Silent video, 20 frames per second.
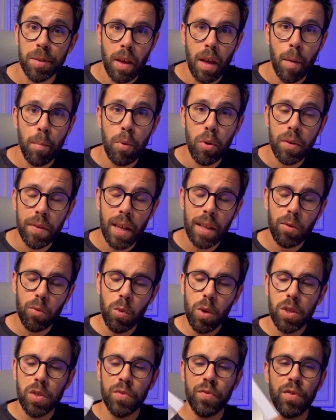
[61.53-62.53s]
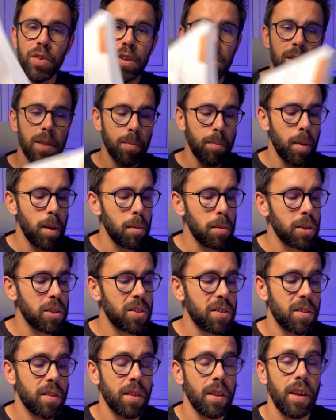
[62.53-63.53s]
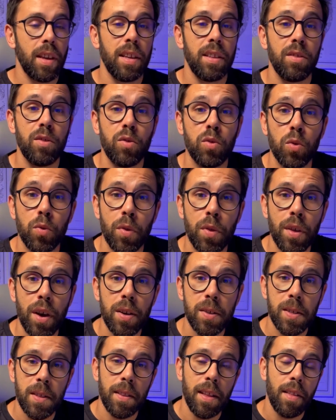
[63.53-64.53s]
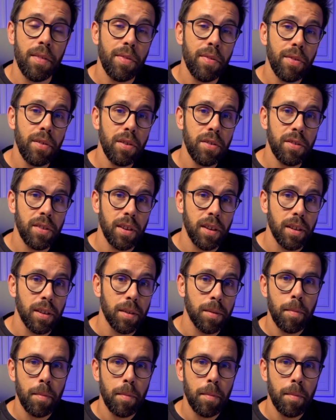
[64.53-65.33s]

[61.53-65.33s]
A book that was first published in 2013